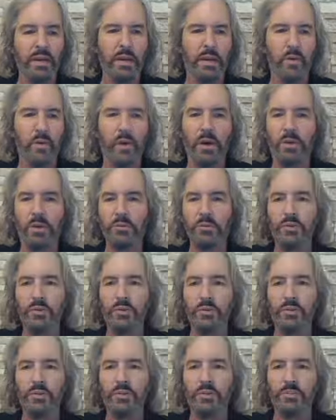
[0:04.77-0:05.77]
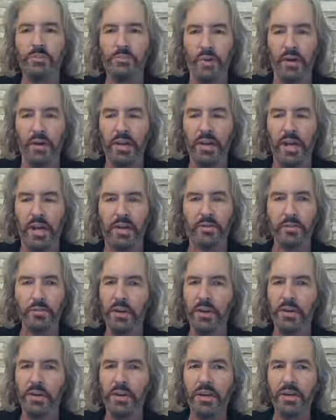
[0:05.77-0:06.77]
Welcome to this broadcast. We
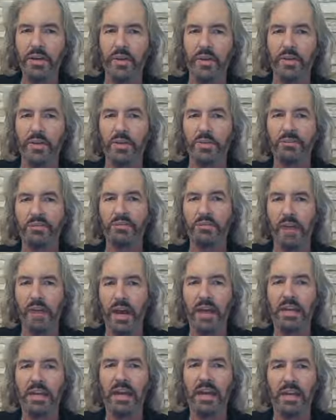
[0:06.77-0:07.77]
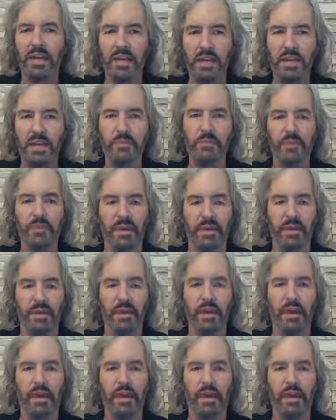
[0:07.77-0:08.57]
are here on a Friday evening.